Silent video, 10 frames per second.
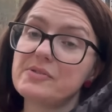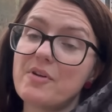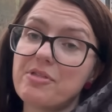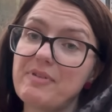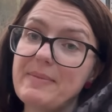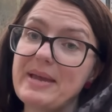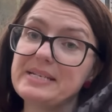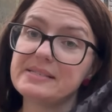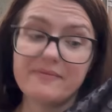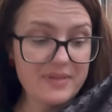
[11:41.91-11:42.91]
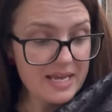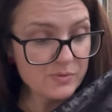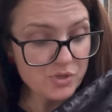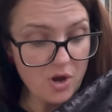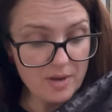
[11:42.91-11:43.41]
I've got 3 meters of this,
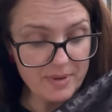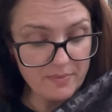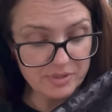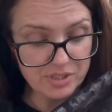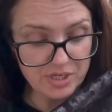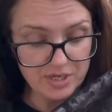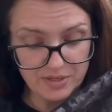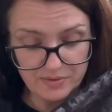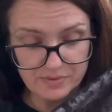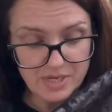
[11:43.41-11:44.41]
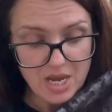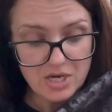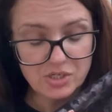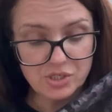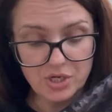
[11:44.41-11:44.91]
which I'm going to use
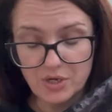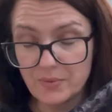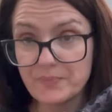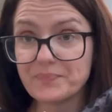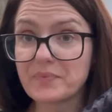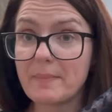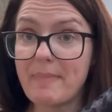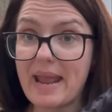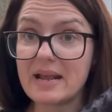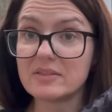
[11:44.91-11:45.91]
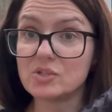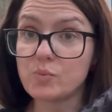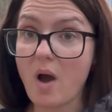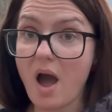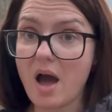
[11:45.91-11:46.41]
to make the
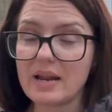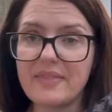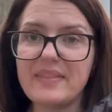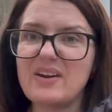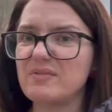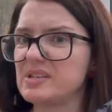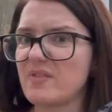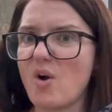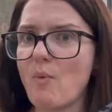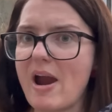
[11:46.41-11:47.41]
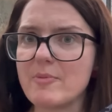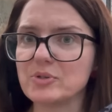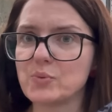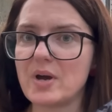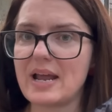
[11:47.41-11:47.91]
twirl. And then obviously I've got a wearable
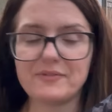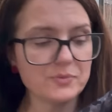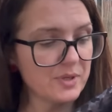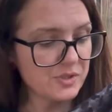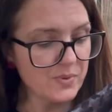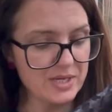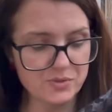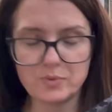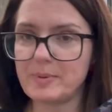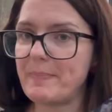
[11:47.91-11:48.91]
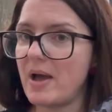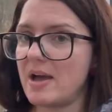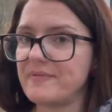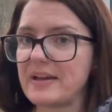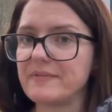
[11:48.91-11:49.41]
twirl afterwards, which will be
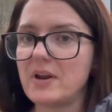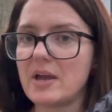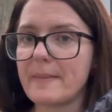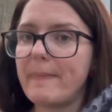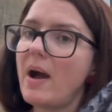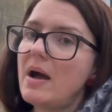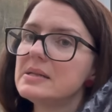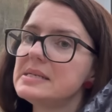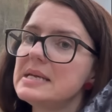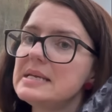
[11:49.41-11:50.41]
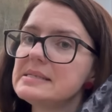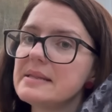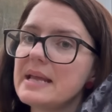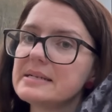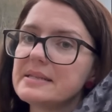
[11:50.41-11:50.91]
perfect for like parties at
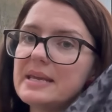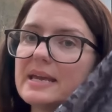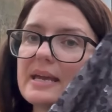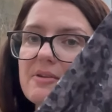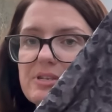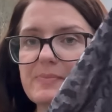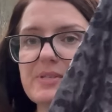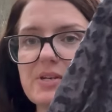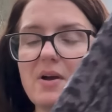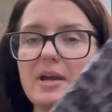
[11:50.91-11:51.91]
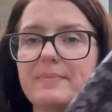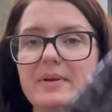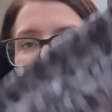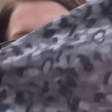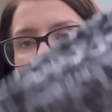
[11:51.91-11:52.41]
the end of the year, Christmas time,
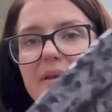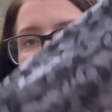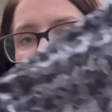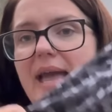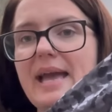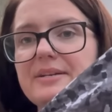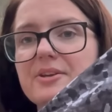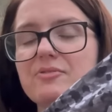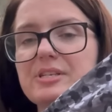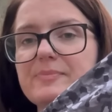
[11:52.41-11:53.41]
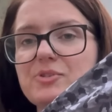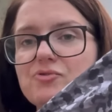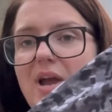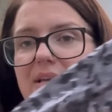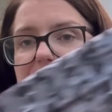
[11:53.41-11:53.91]
get ahead of the Christmas
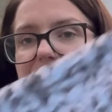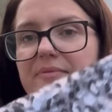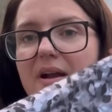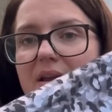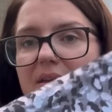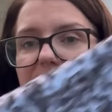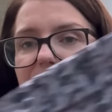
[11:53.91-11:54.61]
dress, right?